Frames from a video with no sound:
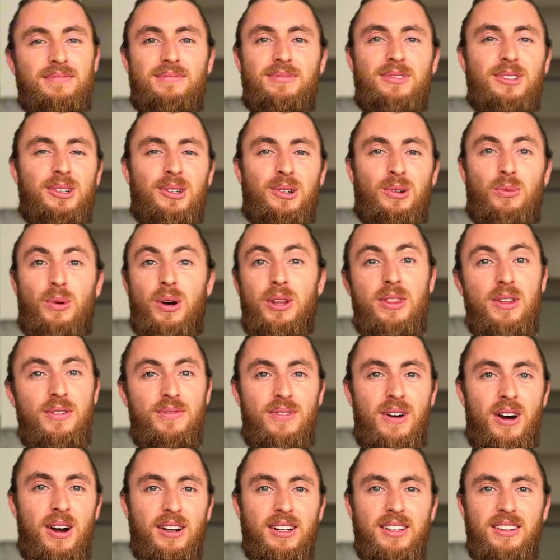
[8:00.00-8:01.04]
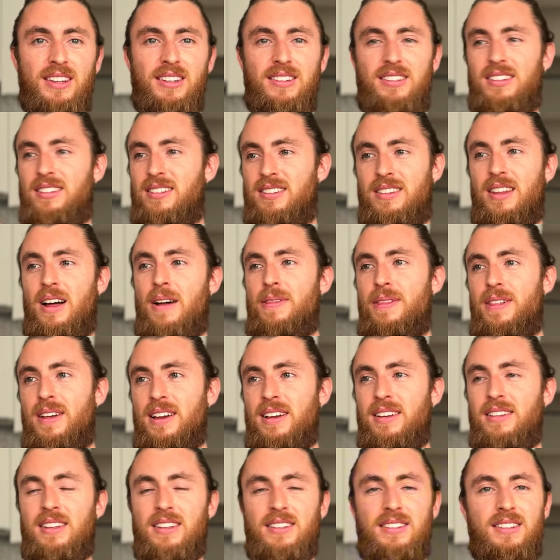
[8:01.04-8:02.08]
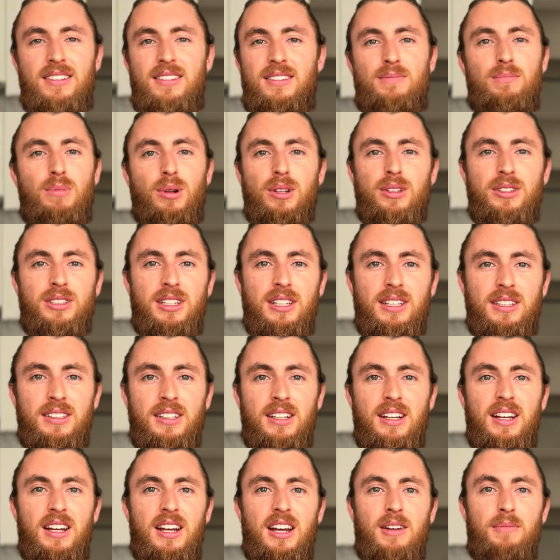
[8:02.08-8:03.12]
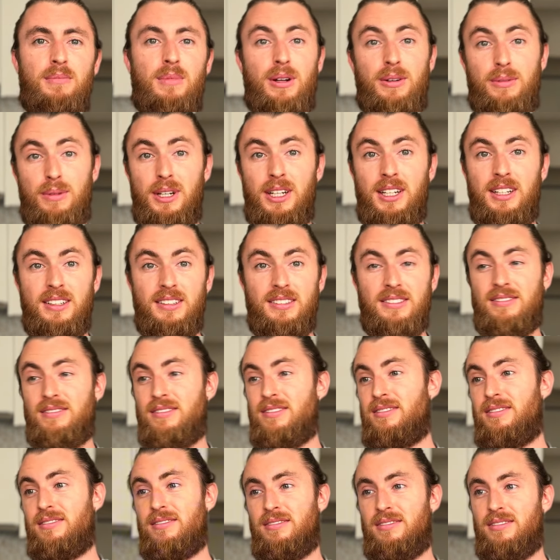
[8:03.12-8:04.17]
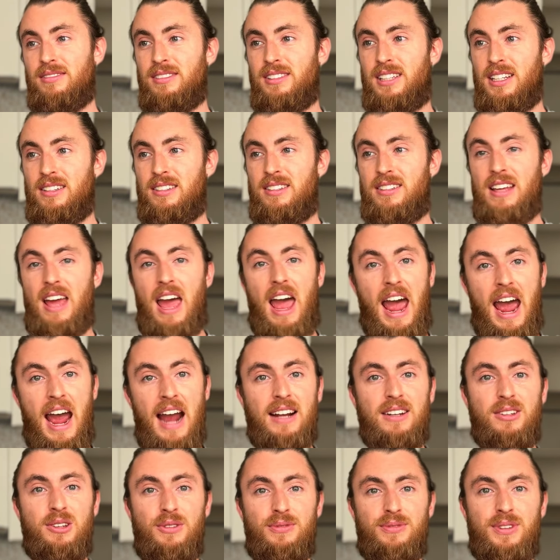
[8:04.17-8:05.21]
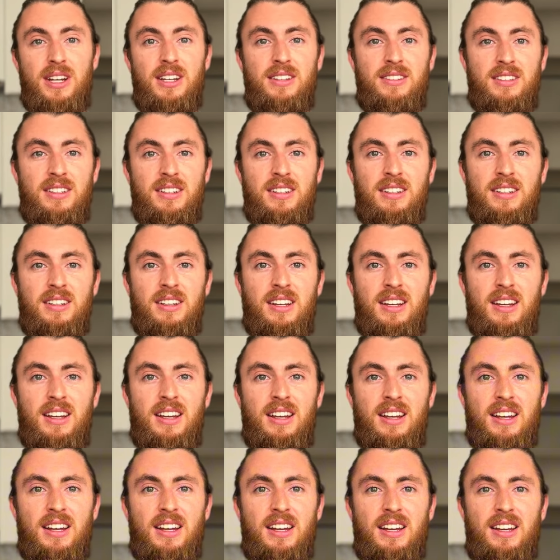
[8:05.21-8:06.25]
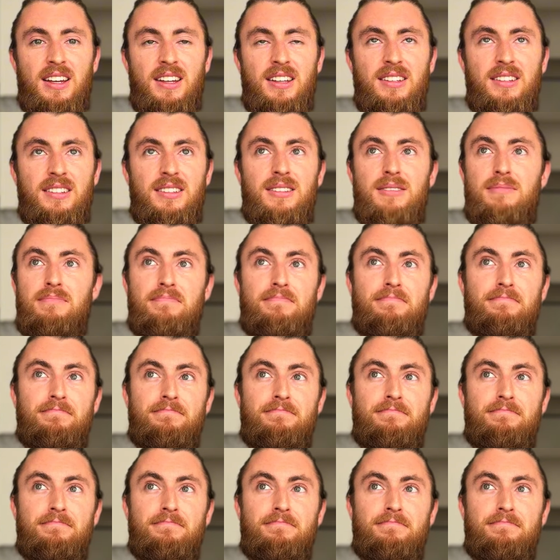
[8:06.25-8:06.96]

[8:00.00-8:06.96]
you know, what the fuck? This is nothing. This is bullshit. But really, this act of kissing is